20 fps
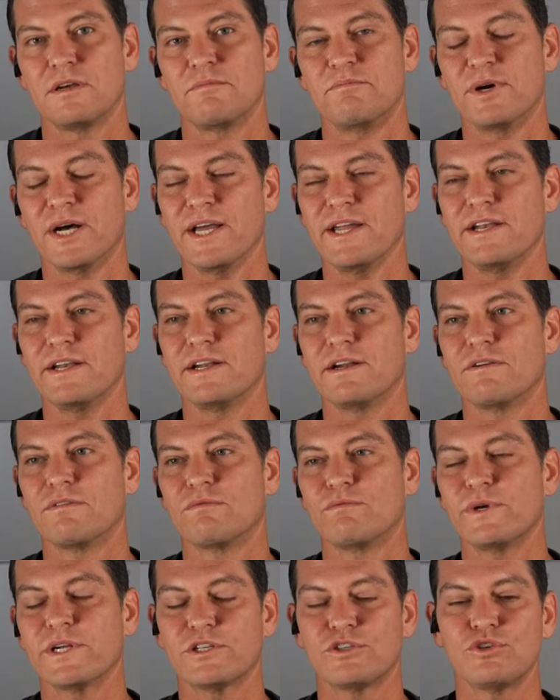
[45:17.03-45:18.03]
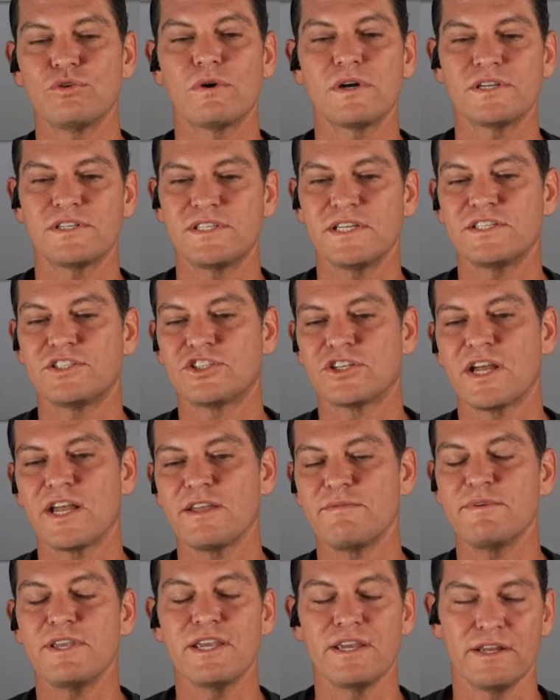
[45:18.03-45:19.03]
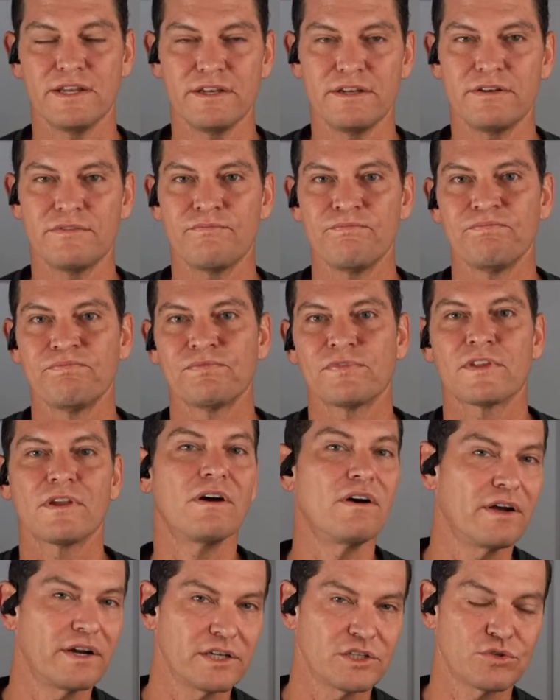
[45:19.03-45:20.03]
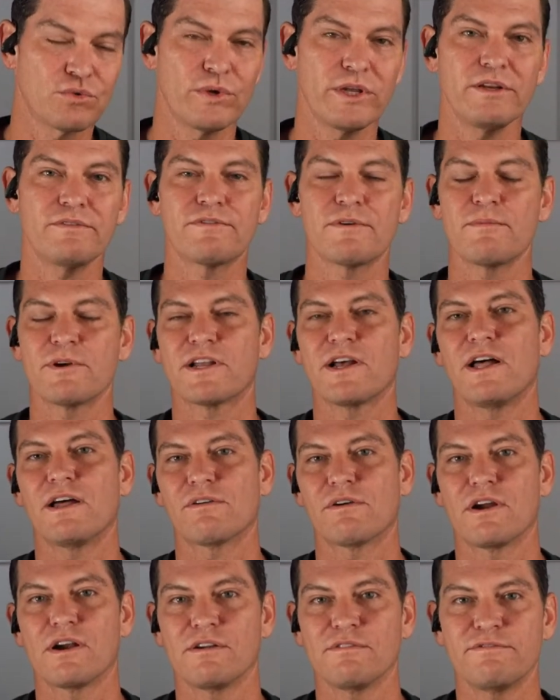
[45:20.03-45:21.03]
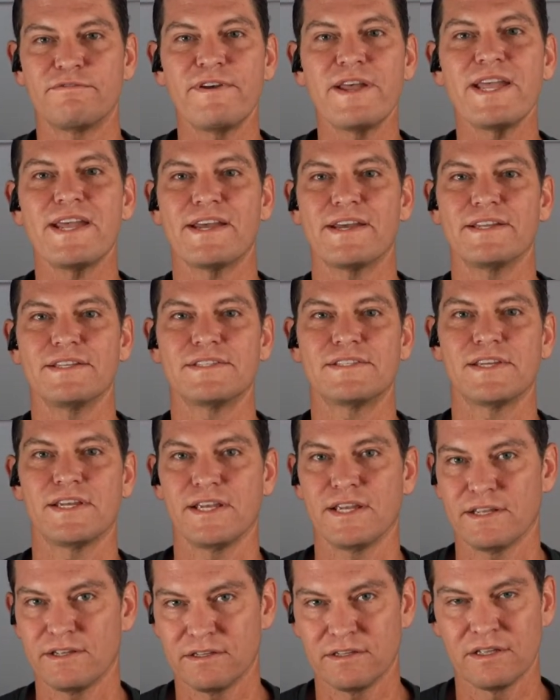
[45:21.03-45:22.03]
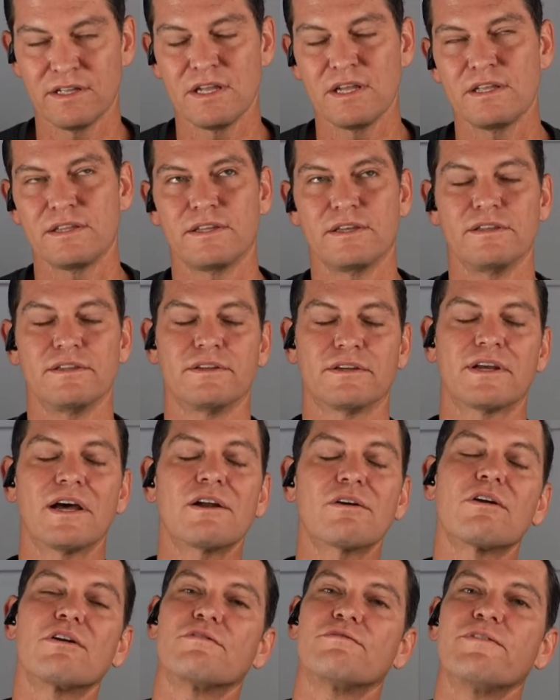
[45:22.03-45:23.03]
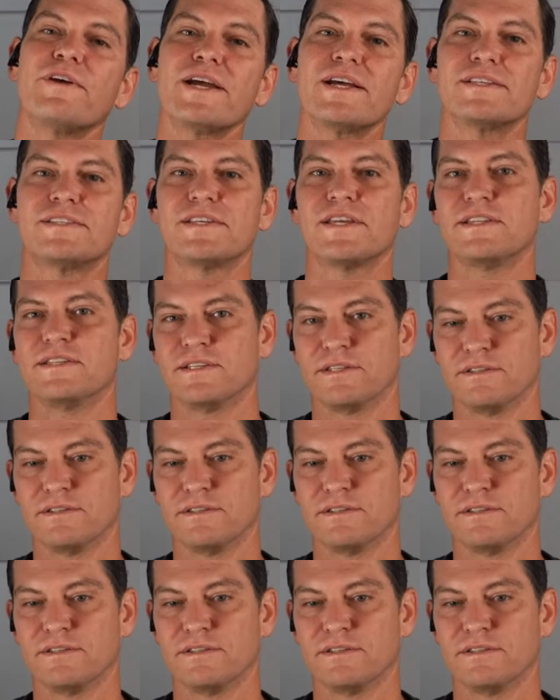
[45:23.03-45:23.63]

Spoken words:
But Rick George did chime in on a tweet from a Colorado fan saying that the Colorado fan said